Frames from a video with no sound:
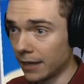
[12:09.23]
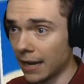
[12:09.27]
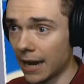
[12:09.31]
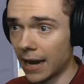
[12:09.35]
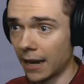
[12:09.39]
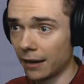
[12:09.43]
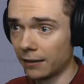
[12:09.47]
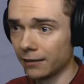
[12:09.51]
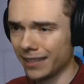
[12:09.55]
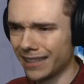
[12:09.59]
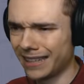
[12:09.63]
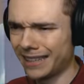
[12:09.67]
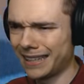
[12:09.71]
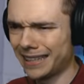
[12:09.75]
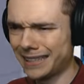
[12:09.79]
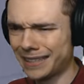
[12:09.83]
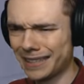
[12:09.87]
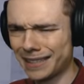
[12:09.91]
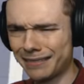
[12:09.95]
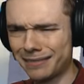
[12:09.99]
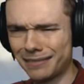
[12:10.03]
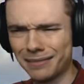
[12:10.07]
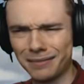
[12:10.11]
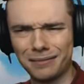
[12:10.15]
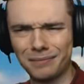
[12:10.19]
Yeah, that, that's
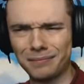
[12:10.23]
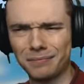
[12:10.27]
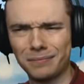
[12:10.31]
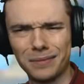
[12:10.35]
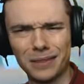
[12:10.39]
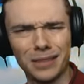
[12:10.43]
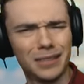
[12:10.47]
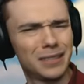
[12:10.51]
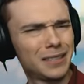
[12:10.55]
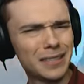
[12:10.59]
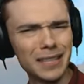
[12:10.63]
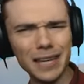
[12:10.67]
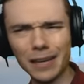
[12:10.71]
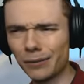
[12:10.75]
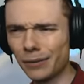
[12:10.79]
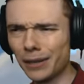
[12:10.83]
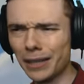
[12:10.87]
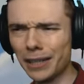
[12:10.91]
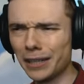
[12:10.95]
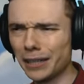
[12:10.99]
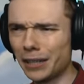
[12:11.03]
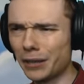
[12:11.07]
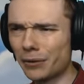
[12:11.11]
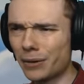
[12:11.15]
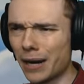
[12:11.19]
that's not
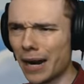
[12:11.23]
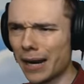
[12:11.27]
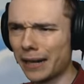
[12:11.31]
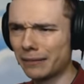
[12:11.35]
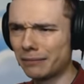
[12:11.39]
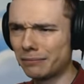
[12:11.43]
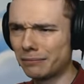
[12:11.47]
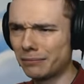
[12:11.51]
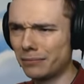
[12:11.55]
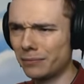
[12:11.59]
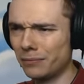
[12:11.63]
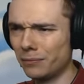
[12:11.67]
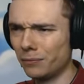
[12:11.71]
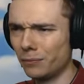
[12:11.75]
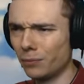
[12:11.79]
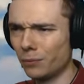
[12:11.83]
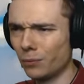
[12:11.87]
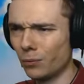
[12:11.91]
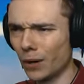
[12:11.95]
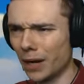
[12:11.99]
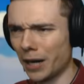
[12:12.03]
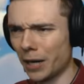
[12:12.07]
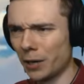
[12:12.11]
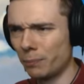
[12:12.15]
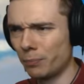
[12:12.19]
really the right
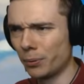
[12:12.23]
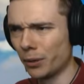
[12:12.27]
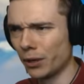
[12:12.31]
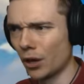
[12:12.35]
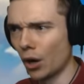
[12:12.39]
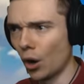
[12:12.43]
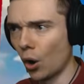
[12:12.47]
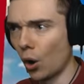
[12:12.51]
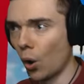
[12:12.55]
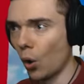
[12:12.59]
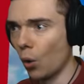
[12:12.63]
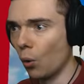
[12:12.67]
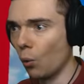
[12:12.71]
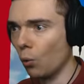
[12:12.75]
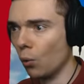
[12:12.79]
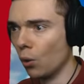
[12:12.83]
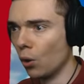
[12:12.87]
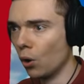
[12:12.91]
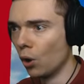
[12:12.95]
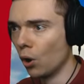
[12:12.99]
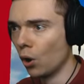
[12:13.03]
way, but uh, oh.